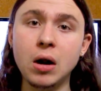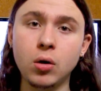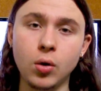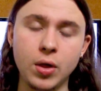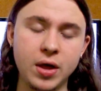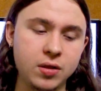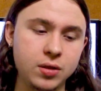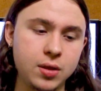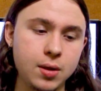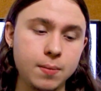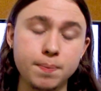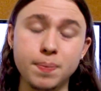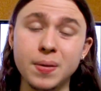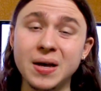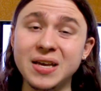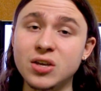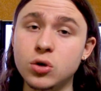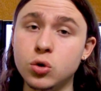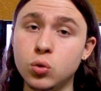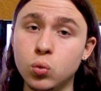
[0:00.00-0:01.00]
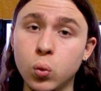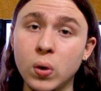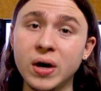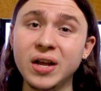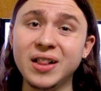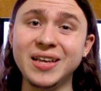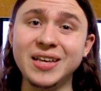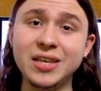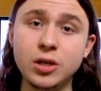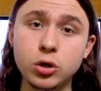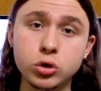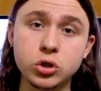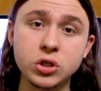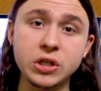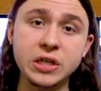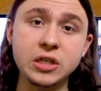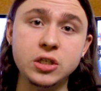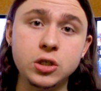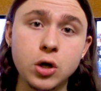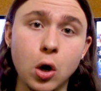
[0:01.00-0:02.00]
metal in them, but you really
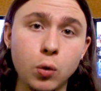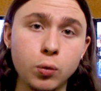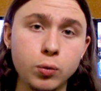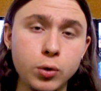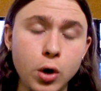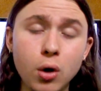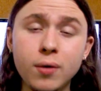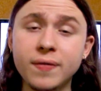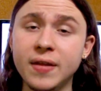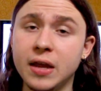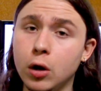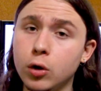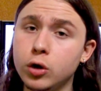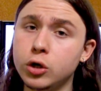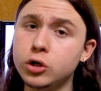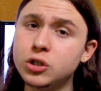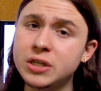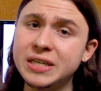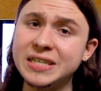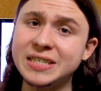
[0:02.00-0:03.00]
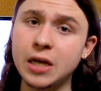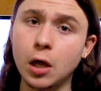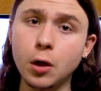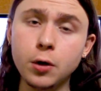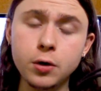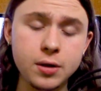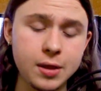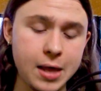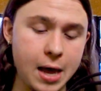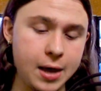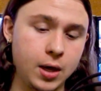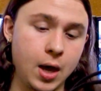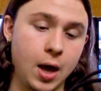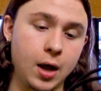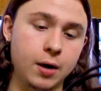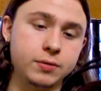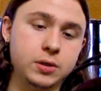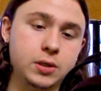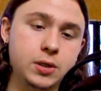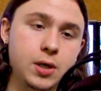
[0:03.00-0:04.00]
usually don't know, and they don't usually tell you that
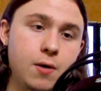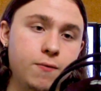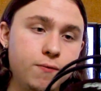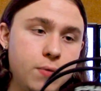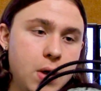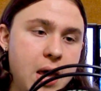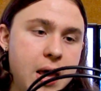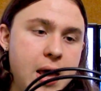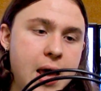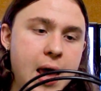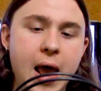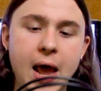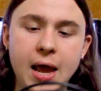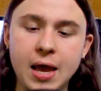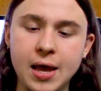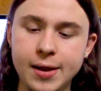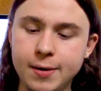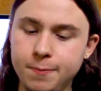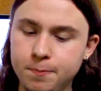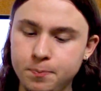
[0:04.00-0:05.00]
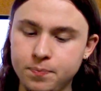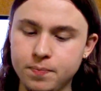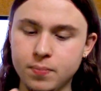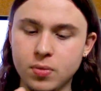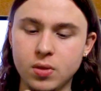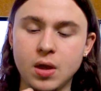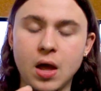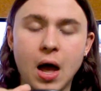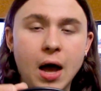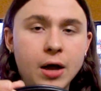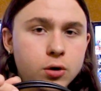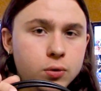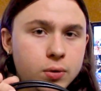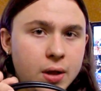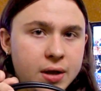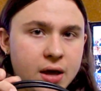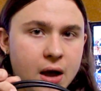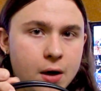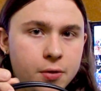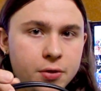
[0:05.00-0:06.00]
kind of stuff. And I do
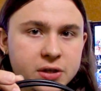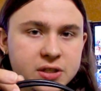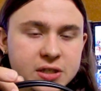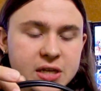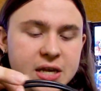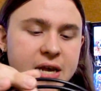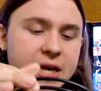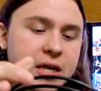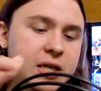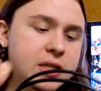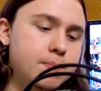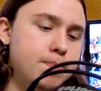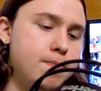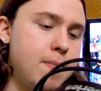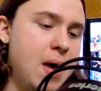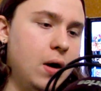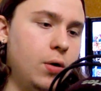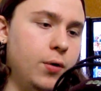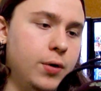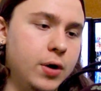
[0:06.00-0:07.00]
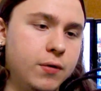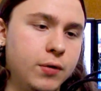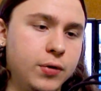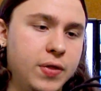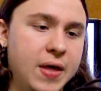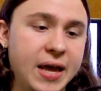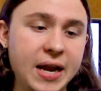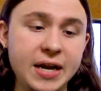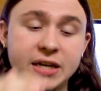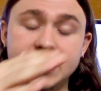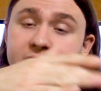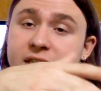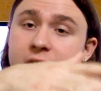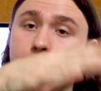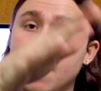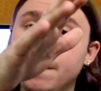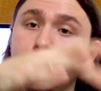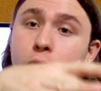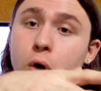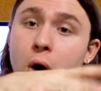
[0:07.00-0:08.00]
like how this is metal and everything, and it does
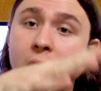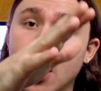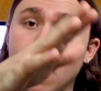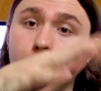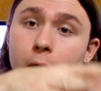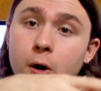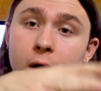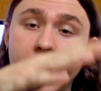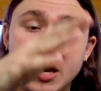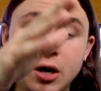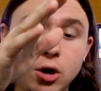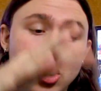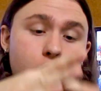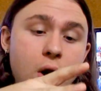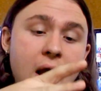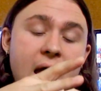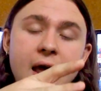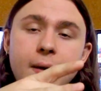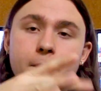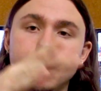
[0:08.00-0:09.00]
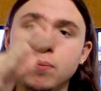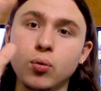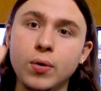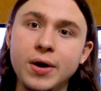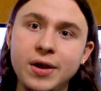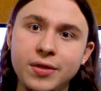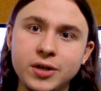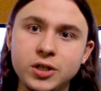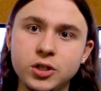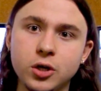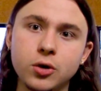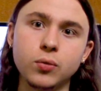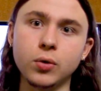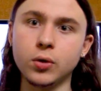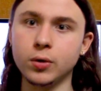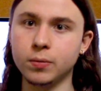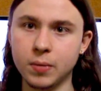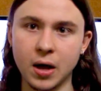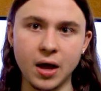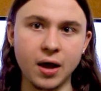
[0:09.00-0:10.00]
help your hair and your head breathe in
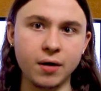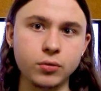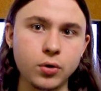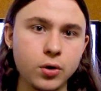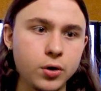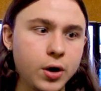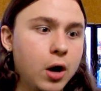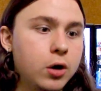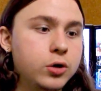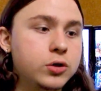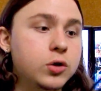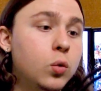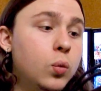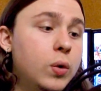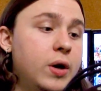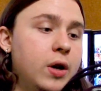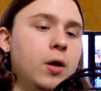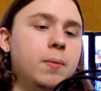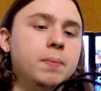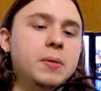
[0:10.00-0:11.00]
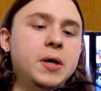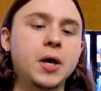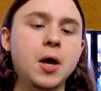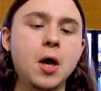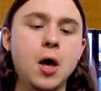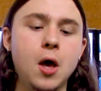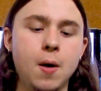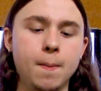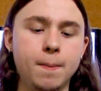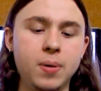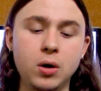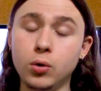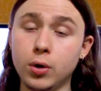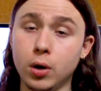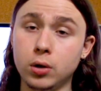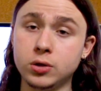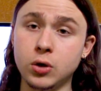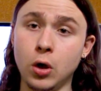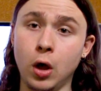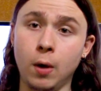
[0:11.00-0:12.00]
general. I have long hair, so it would help me, but it would
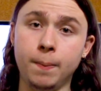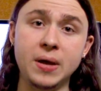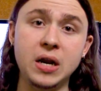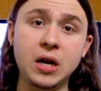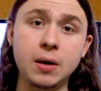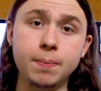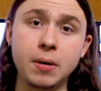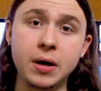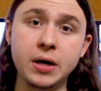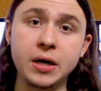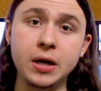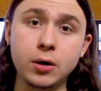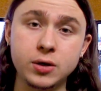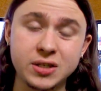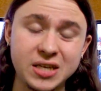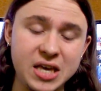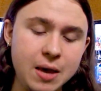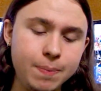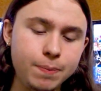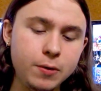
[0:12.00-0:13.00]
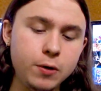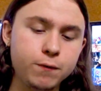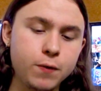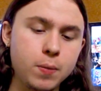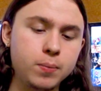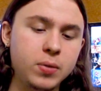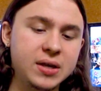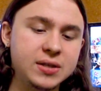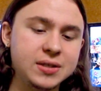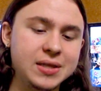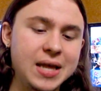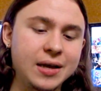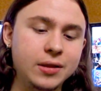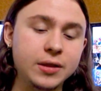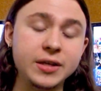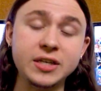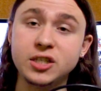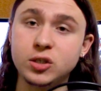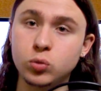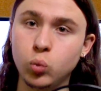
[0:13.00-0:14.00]
also help anybody else, keep me from less
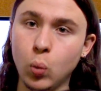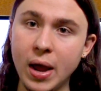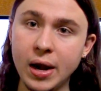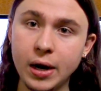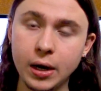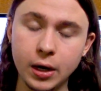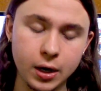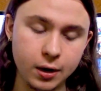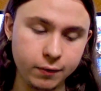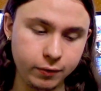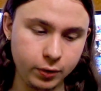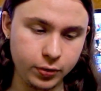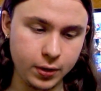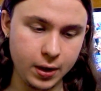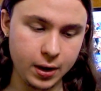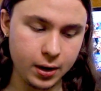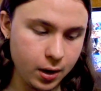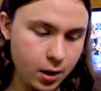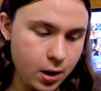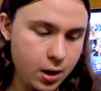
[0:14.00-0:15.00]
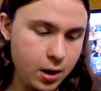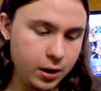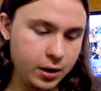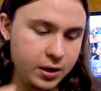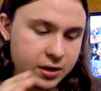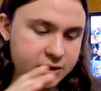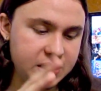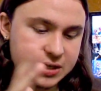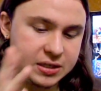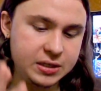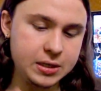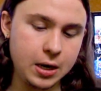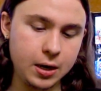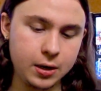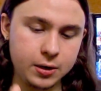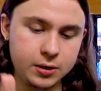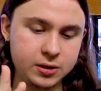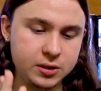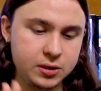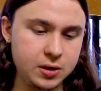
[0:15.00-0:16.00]
likely sweating and everything, because it
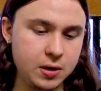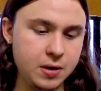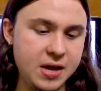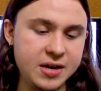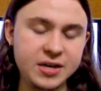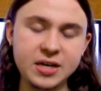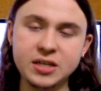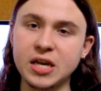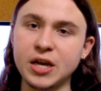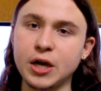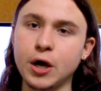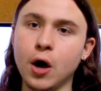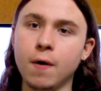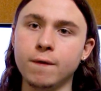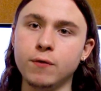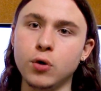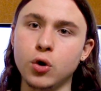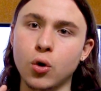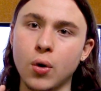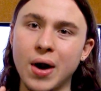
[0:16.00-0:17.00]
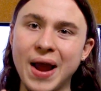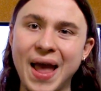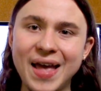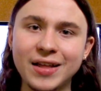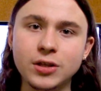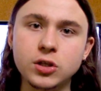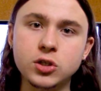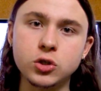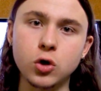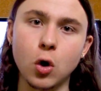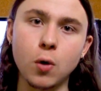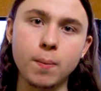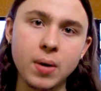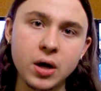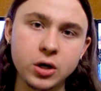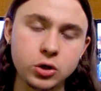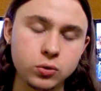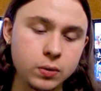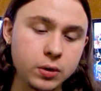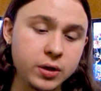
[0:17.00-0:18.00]
doesn't cover your head so
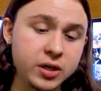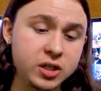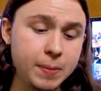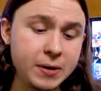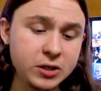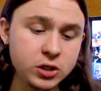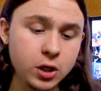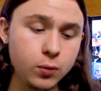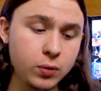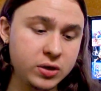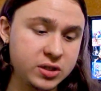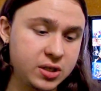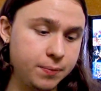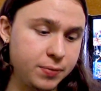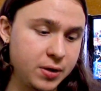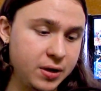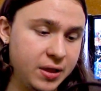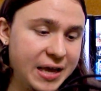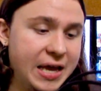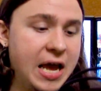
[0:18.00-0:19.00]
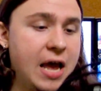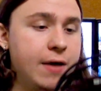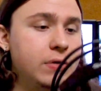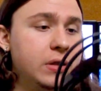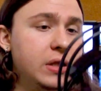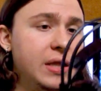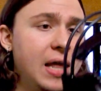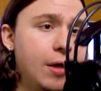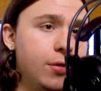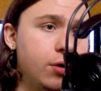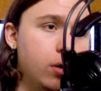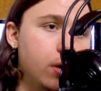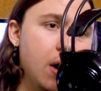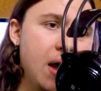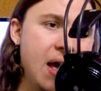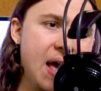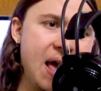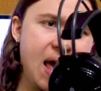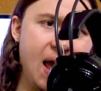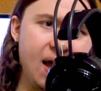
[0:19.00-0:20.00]
much, really, especially with something like heavy leather.
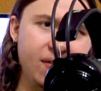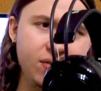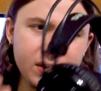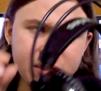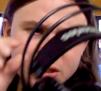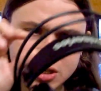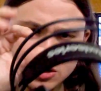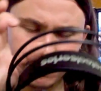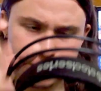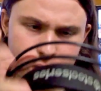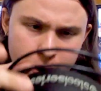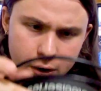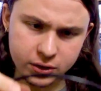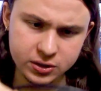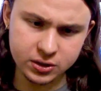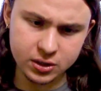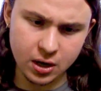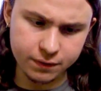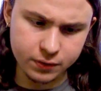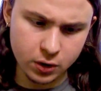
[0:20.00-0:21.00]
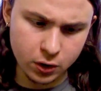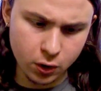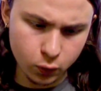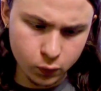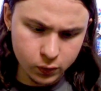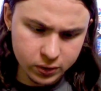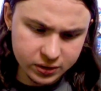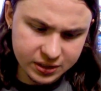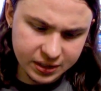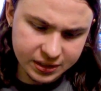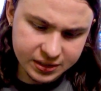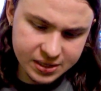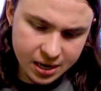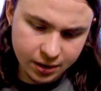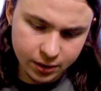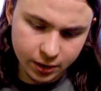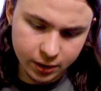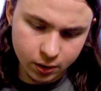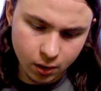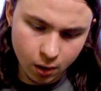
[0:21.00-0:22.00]
And this is very soft. I know what to
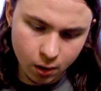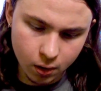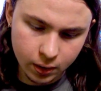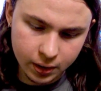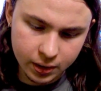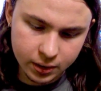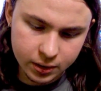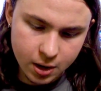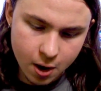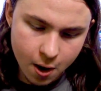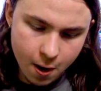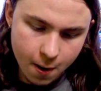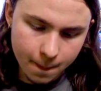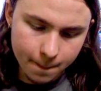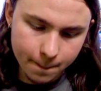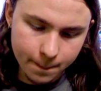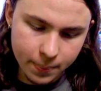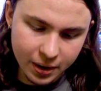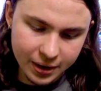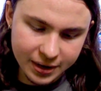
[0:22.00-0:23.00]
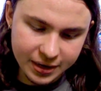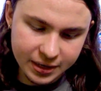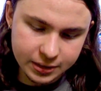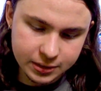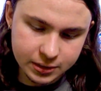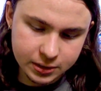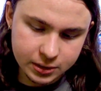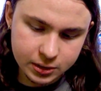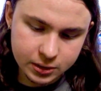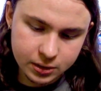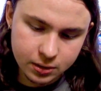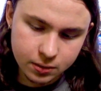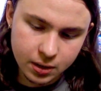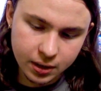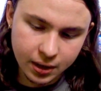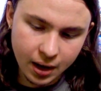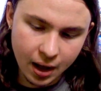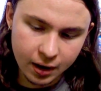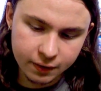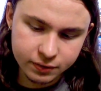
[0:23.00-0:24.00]
exactly call it, but it's
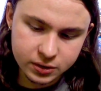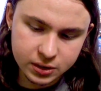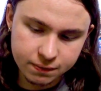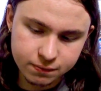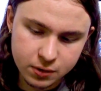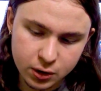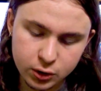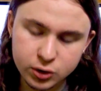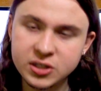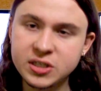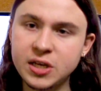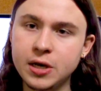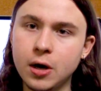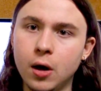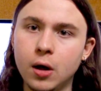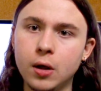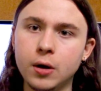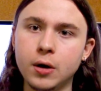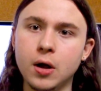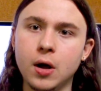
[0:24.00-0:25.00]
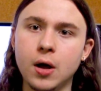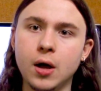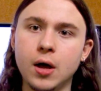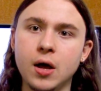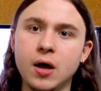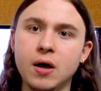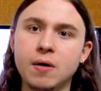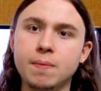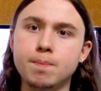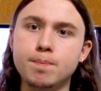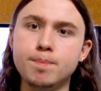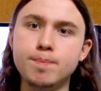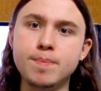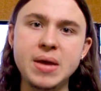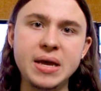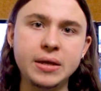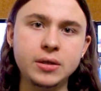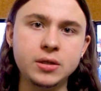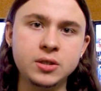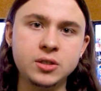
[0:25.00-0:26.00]
the kind of stuff that you see on
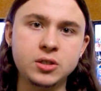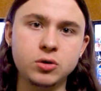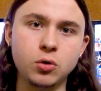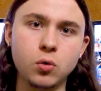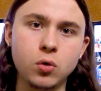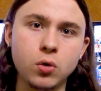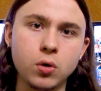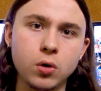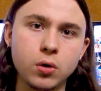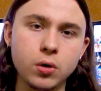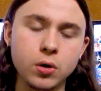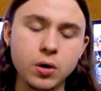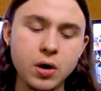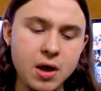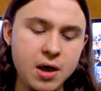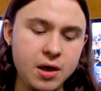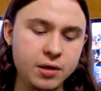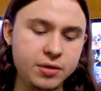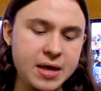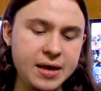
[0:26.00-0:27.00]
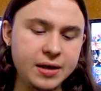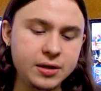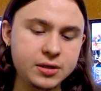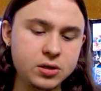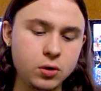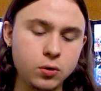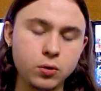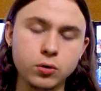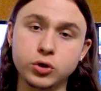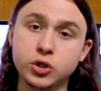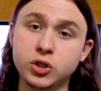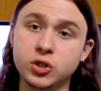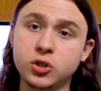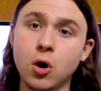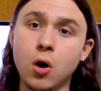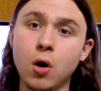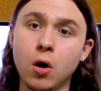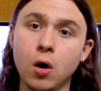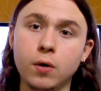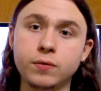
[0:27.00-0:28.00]
mittens or things, or
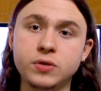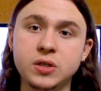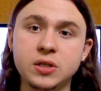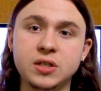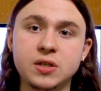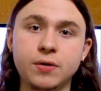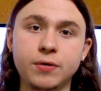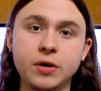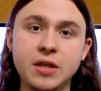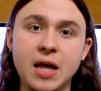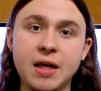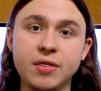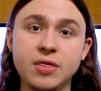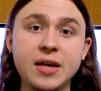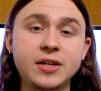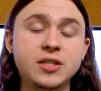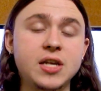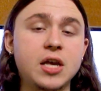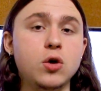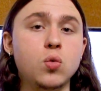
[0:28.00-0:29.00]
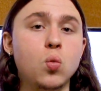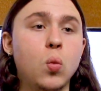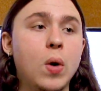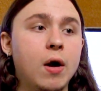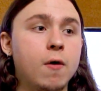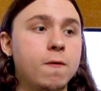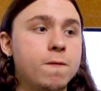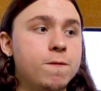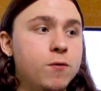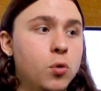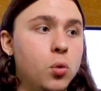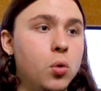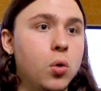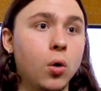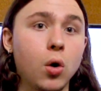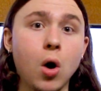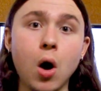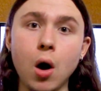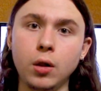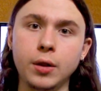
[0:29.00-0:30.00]
scarves and stuff like that, things that you wear
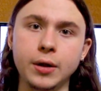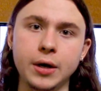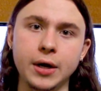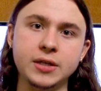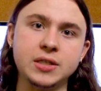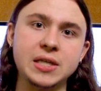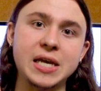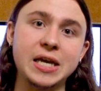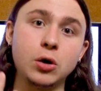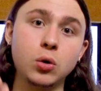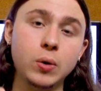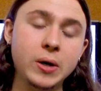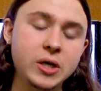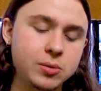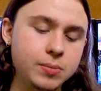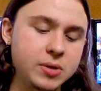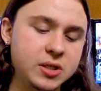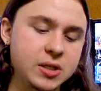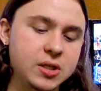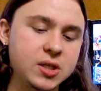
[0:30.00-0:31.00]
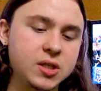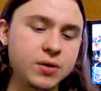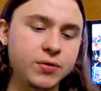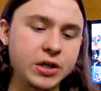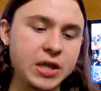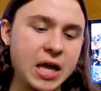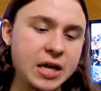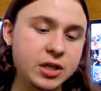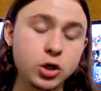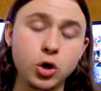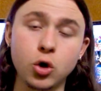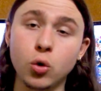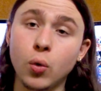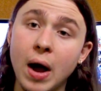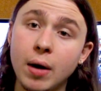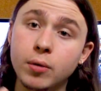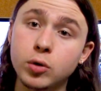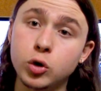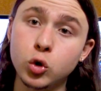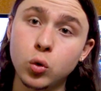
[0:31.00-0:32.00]
for holidays like Christmas and stuff like that, to go
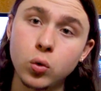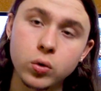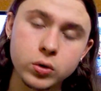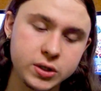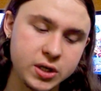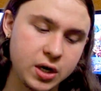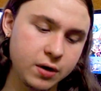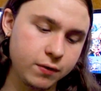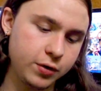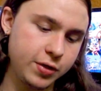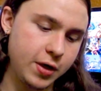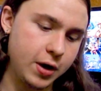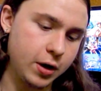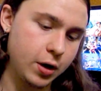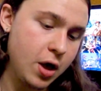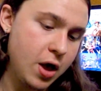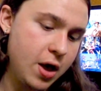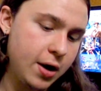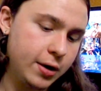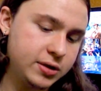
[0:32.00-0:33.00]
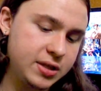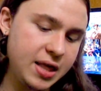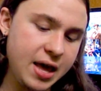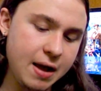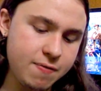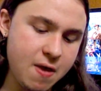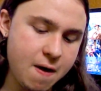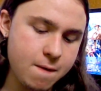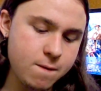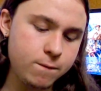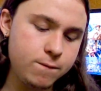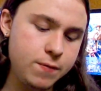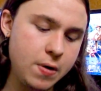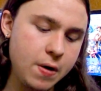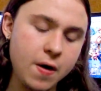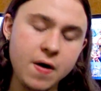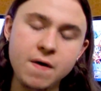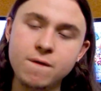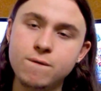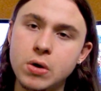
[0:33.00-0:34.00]
outdoors and everything. So they have that
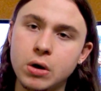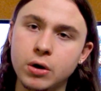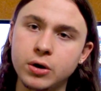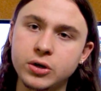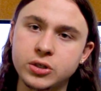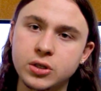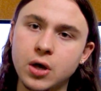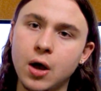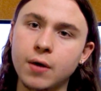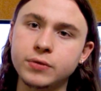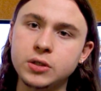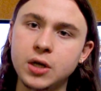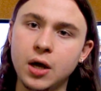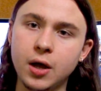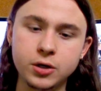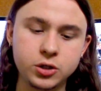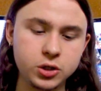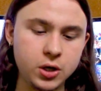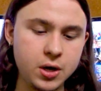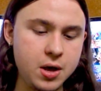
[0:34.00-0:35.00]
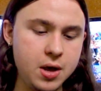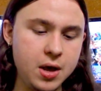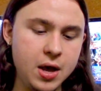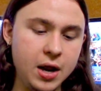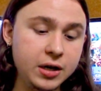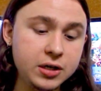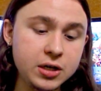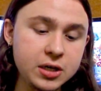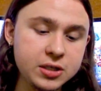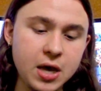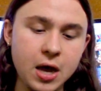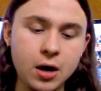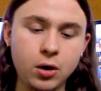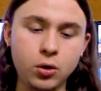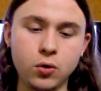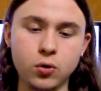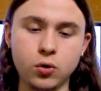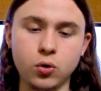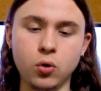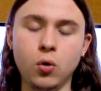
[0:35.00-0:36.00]
very, very soft touch. And it does kind
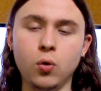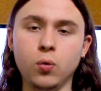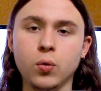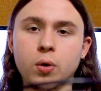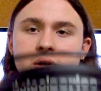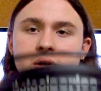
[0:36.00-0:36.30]
of look cool